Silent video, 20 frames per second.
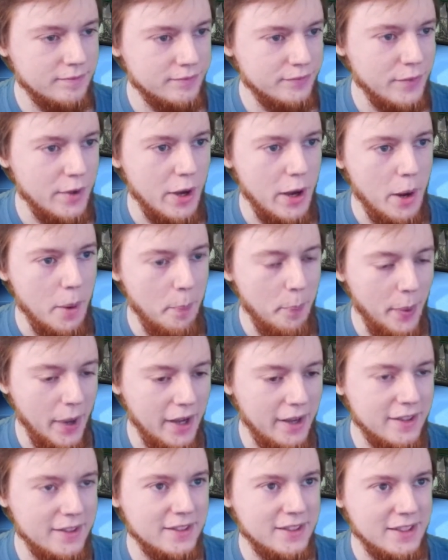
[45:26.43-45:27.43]
Yep.
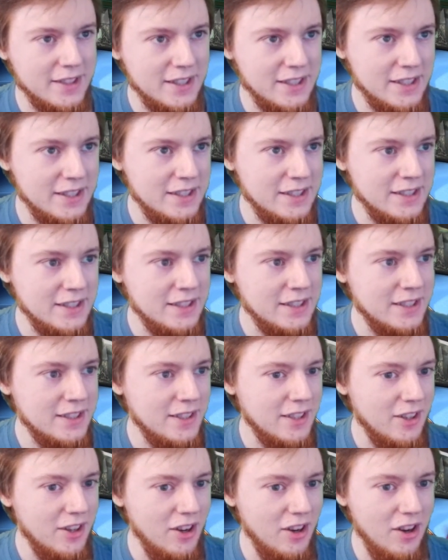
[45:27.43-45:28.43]

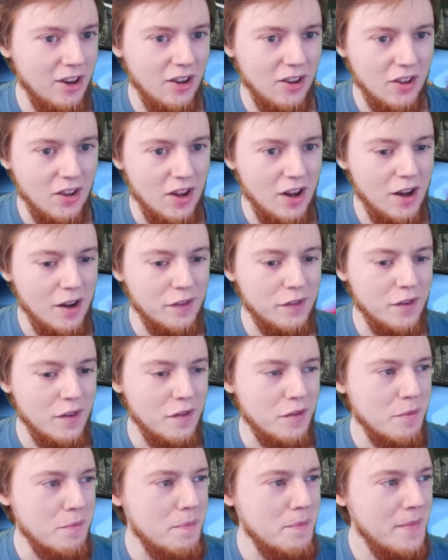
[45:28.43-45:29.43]
All off
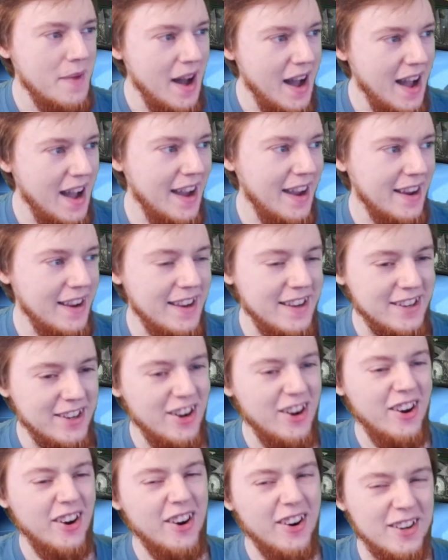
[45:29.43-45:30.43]
of my
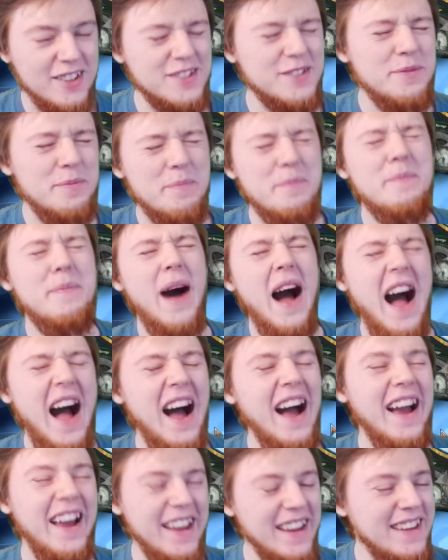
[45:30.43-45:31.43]
cards.
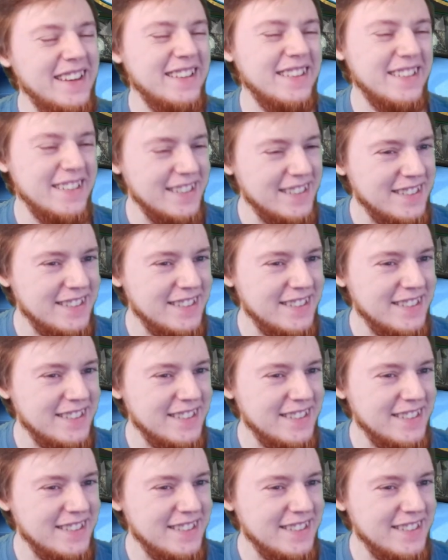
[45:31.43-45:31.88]
Mine.